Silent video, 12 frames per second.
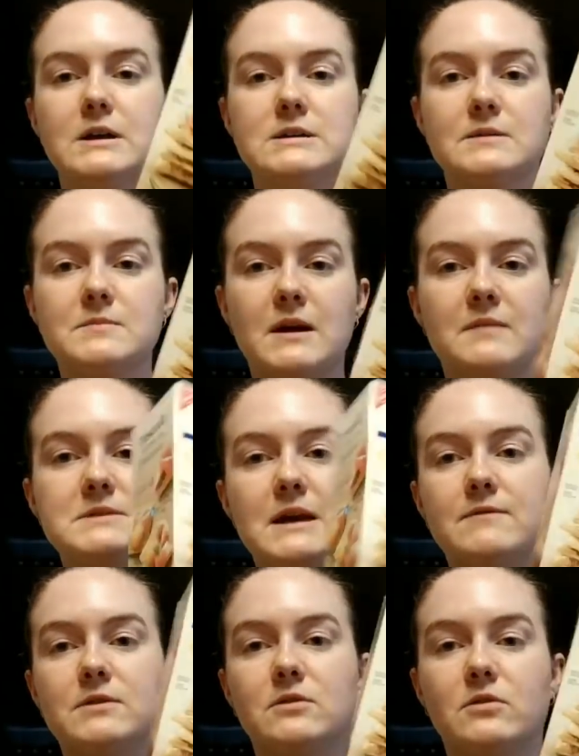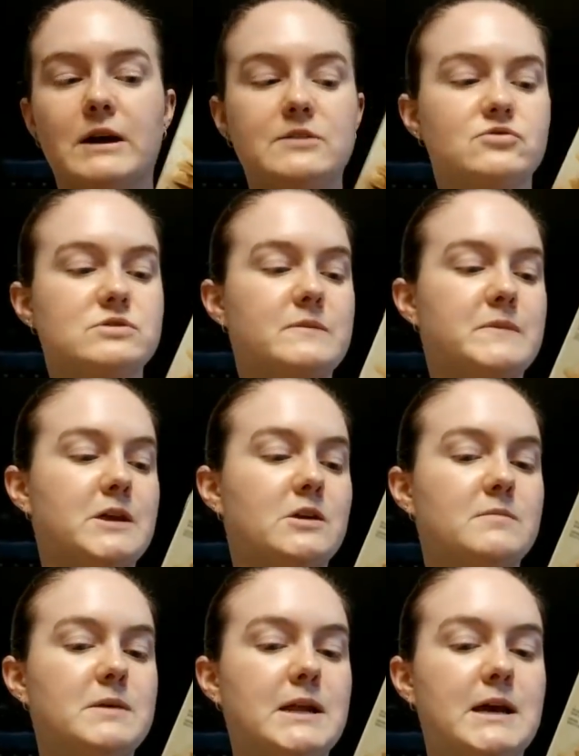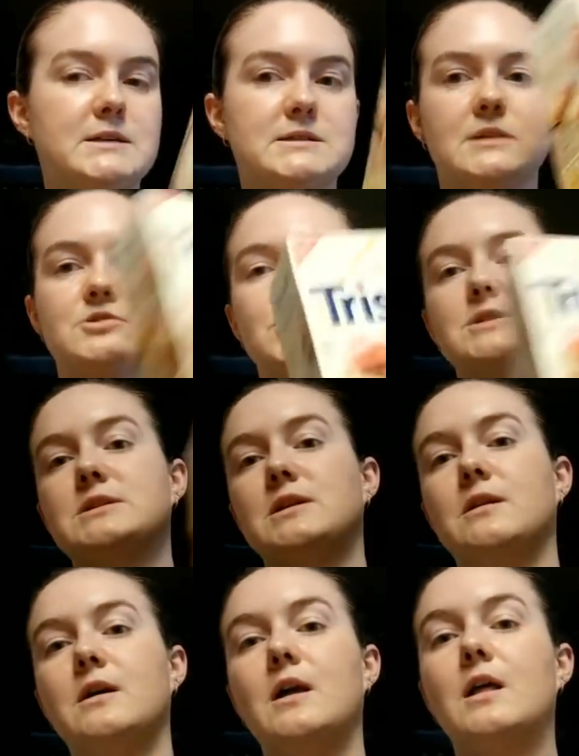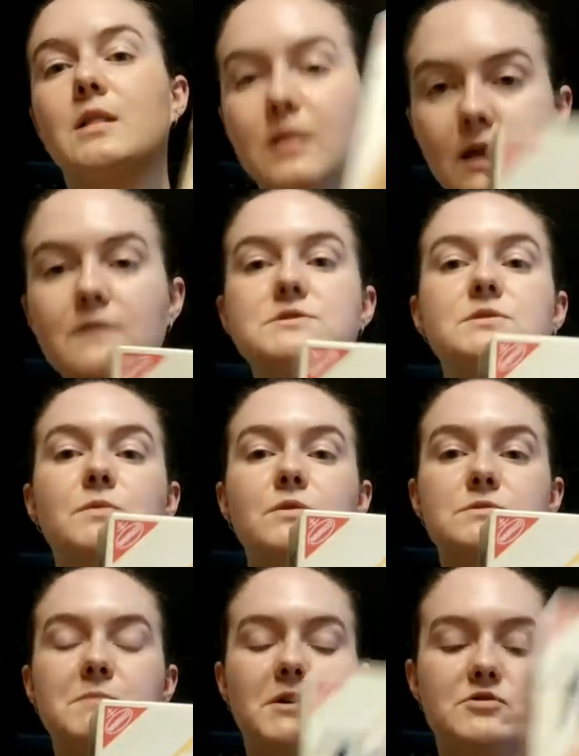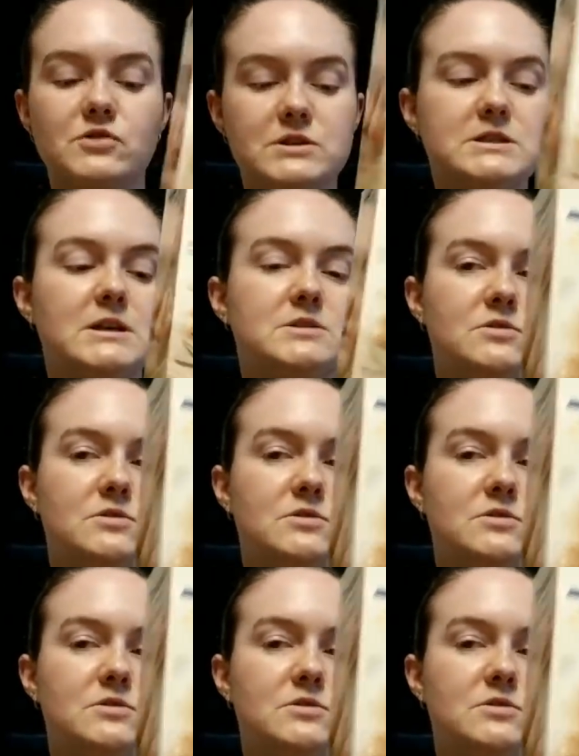Sometimes having a little extra something could be nice, and Jason loves the rosemary Triscuits.